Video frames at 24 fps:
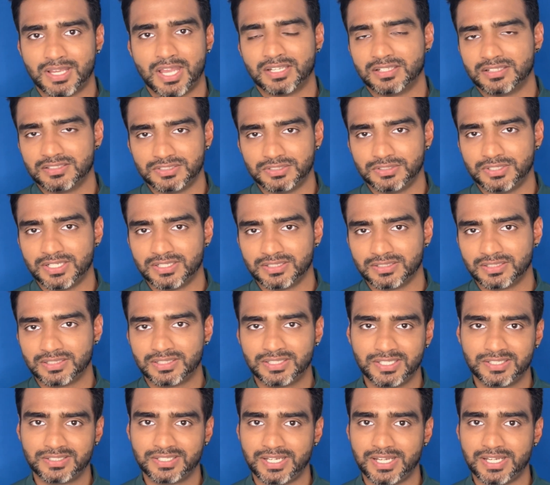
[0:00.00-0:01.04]
unless you get a
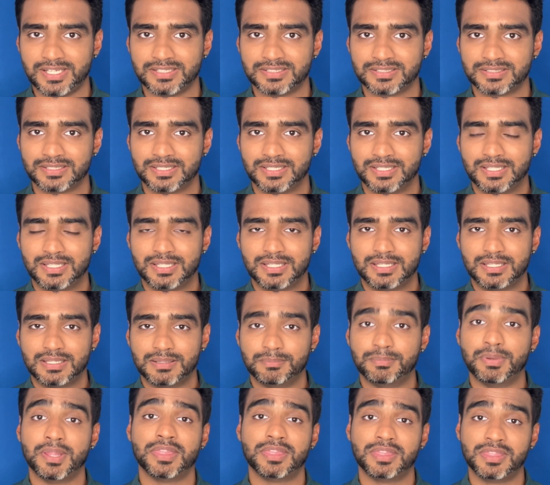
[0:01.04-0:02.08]
clear case.
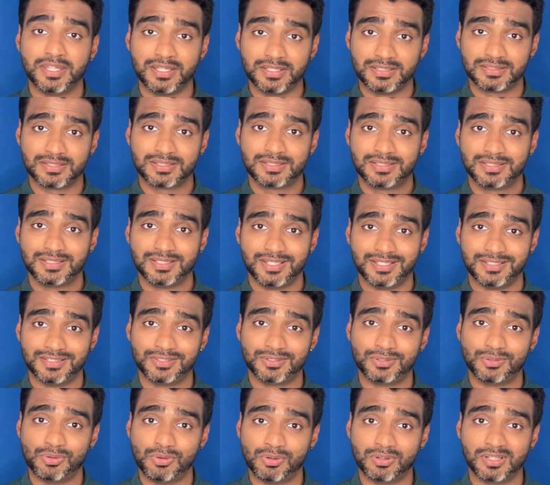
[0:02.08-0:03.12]
But this is a
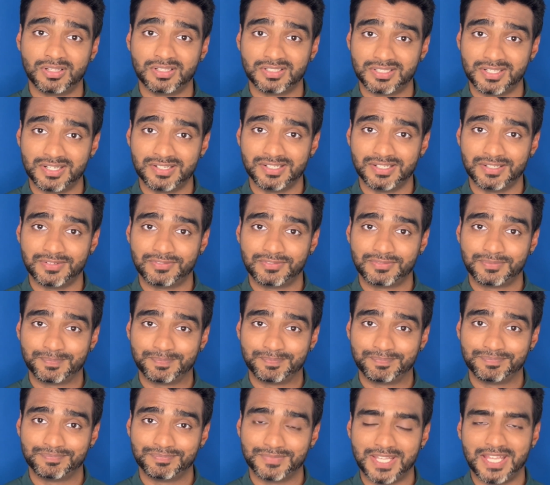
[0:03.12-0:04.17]
cool alternative.
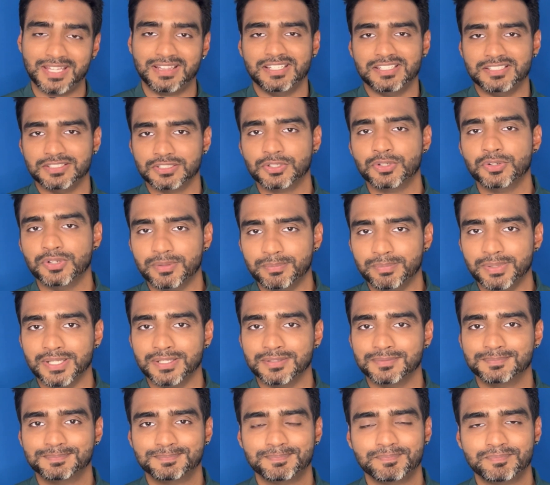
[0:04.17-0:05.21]
At least it could have been.
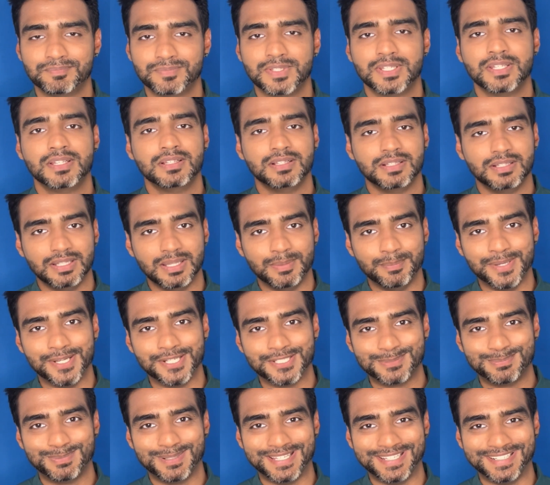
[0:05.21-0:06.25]
Let me
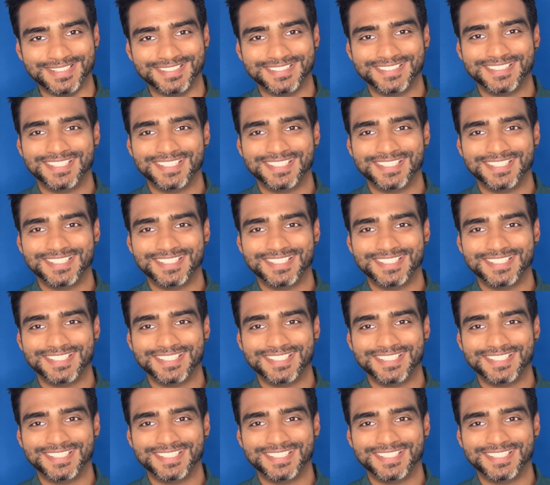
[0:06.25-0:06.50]
explain.